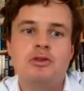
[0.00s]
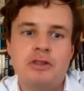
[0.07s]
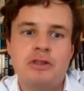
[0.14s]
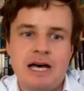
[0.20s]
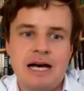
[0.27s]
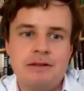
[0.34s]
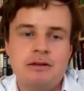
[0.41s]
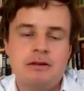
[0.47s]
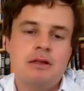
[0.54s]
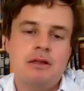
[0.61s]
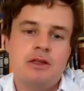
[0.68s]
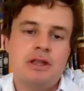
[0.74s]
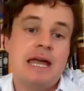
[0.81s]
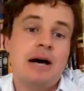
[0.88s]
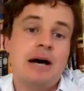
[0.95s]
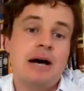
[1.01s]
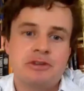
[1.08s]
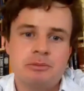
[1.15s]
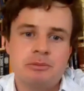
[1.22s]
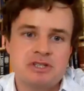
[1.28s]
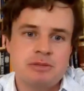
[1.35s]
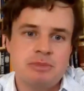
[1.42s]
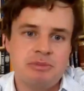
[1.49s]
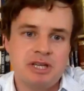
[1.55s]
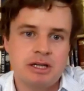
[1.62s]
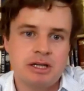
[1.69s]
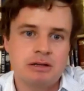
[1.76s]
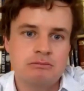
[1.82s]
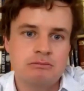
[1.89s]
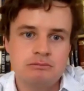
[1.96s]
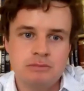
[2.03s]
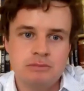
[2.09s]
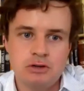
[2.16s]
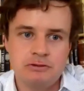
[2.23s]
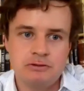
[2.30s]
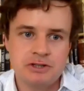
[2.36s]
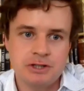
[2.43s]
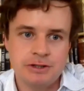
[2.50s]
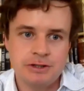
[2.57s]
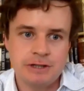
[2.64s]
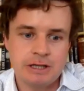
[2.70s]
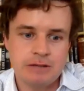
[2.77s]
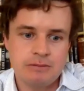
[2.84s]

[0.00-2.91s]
that now seems to be being overturned again.